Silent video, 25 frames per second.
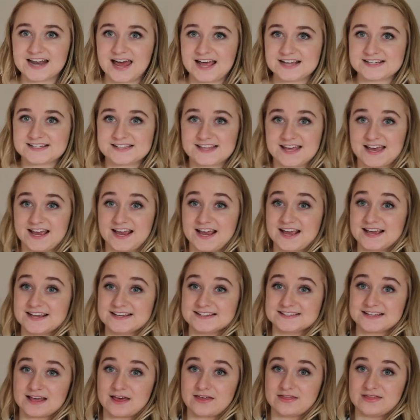last thing
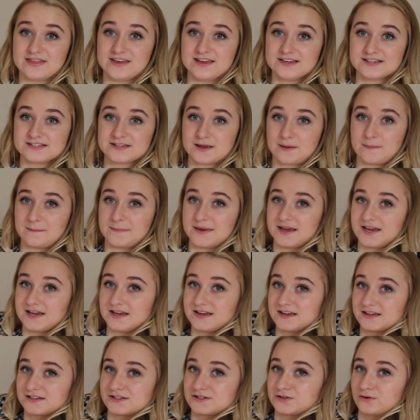is this
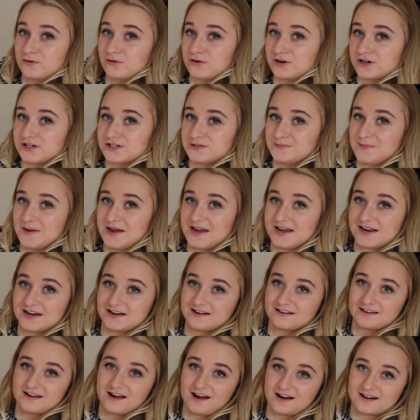big storage
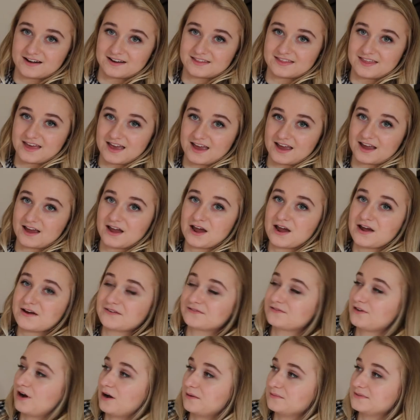bin kind of thing
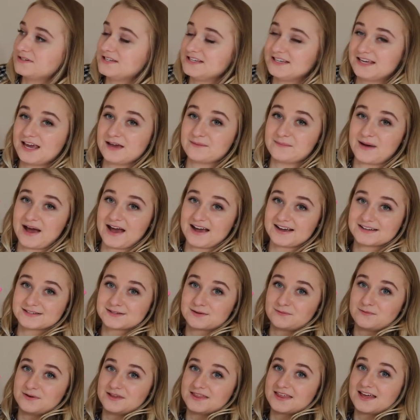from TK
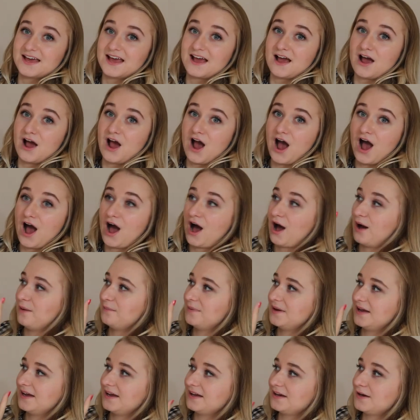Maxx with
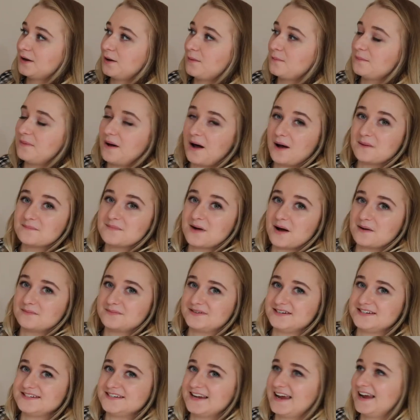hot pink pom-pom
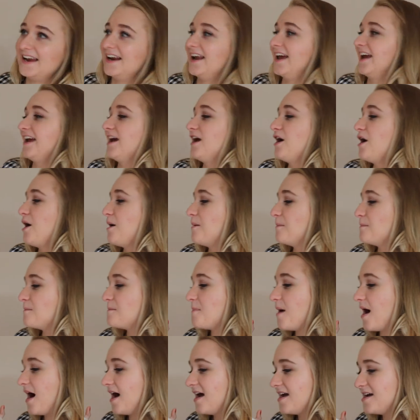detailing
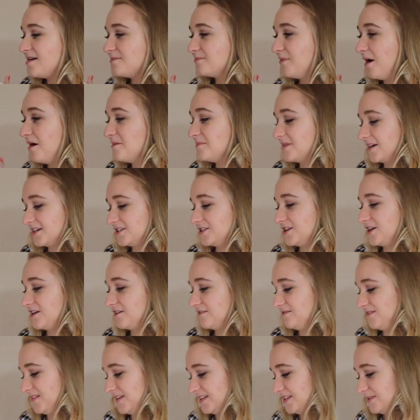my mom actually
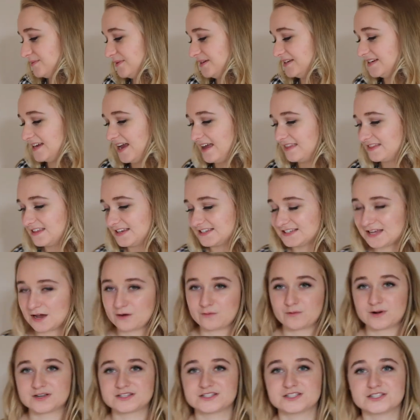convinced me to get this
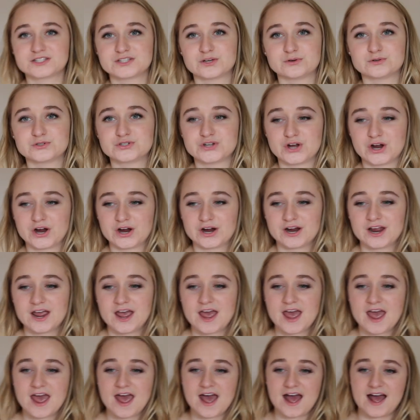I wasn't so sure
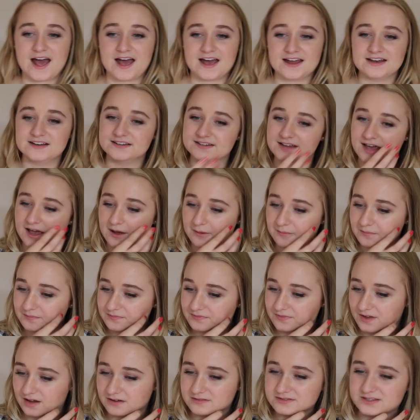and um,
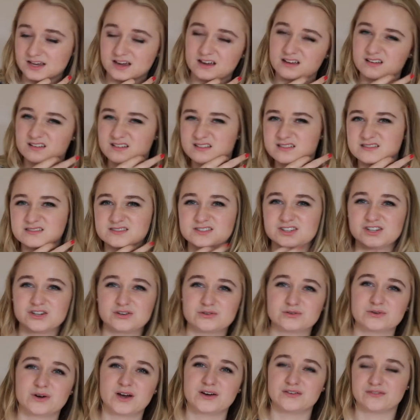I was like you
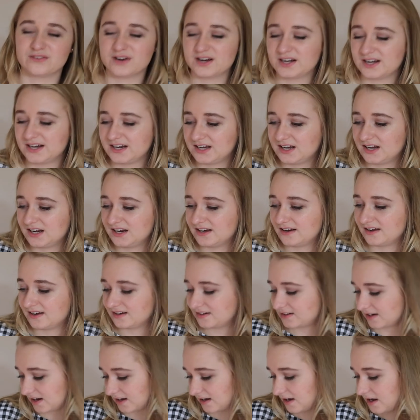know do I really need
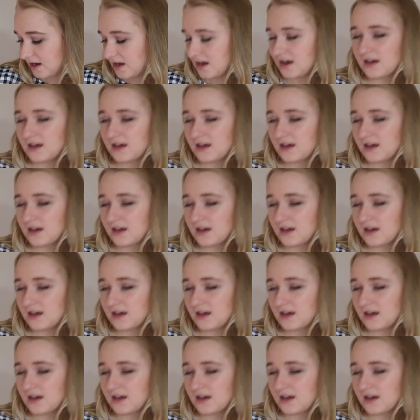it like